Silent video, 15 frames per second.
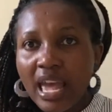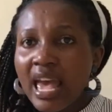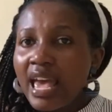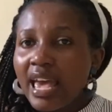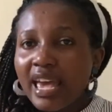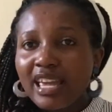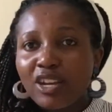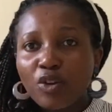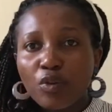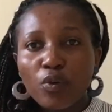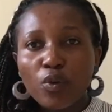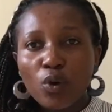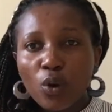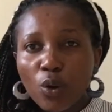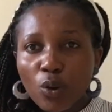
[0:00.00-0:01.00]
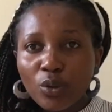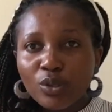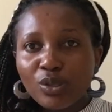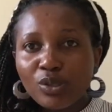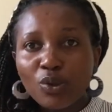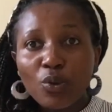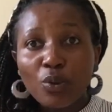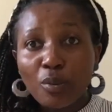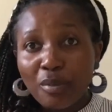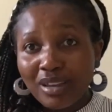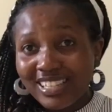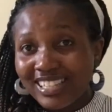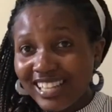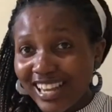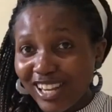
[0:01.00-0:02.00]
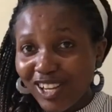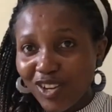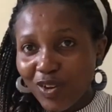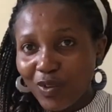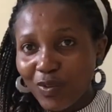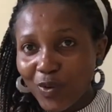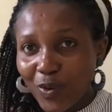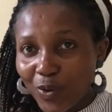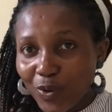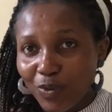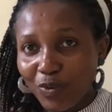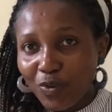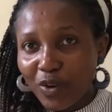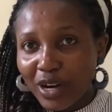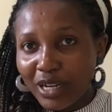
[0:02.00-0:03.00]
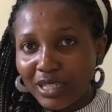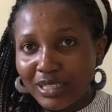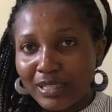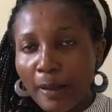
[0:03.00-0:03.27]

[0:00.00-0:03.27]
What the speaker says: and of course you will maintain your good friends.